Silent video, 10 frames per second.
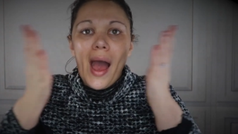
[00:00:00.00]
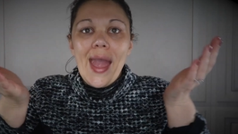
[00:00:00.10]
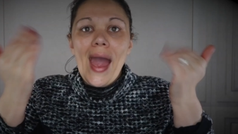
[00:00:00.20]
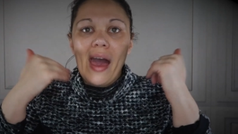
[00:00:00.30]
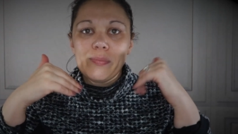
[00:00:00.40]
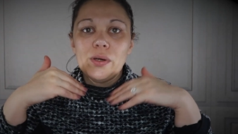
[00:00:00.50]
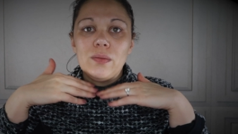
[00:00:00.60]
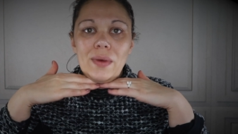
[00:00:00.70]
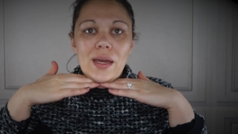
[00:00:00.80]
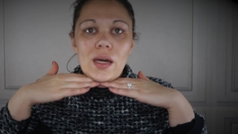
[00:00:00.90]
I have
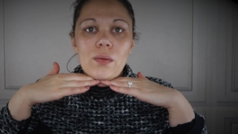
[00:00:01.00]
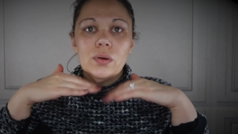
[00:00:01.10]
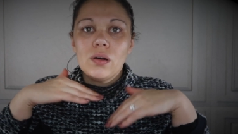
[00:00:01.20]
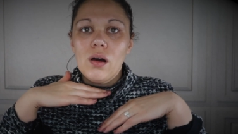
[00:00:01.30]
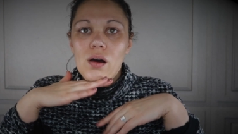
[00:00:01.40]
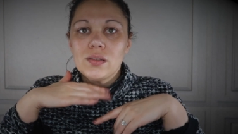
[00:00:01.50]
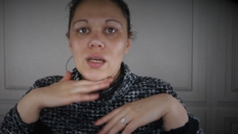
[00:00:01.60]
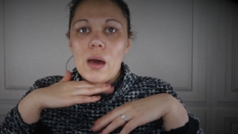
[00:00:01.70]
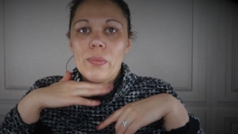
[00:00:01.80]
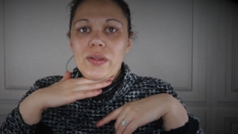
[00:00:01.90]
put makeup on
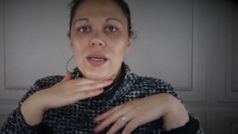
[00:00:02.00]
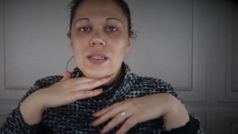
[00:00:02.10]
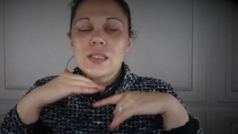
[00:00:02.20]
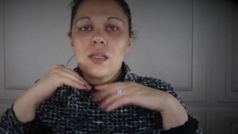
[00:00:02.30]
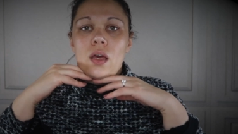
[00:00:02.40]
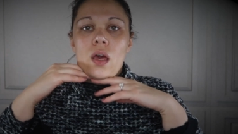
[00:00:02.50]
top of this,